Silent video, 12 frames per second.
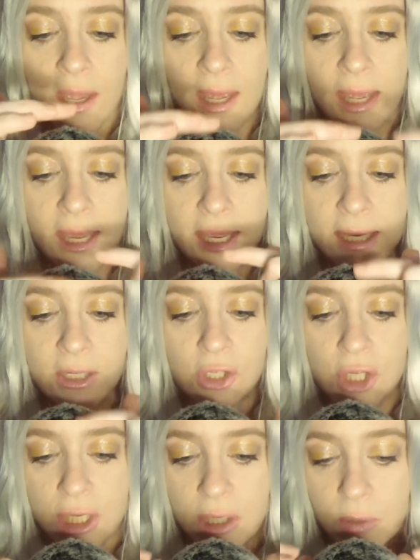And
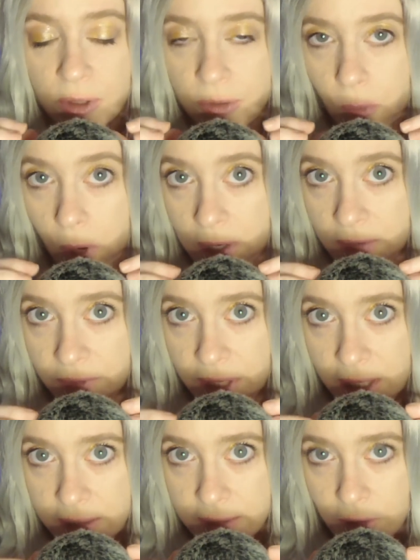she was one of the
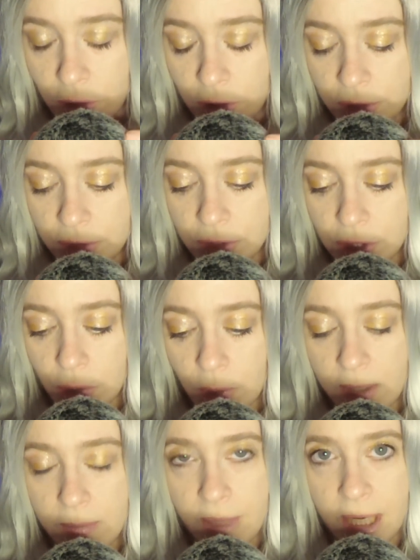escorts. She
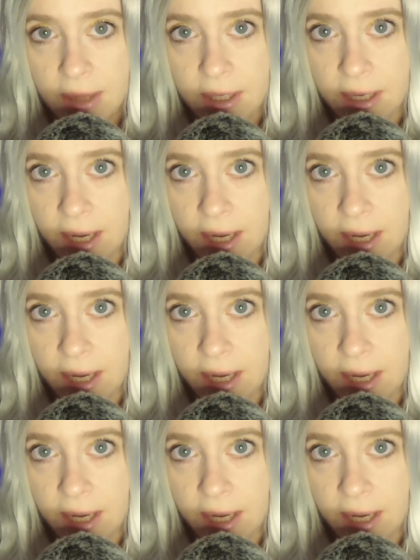went by the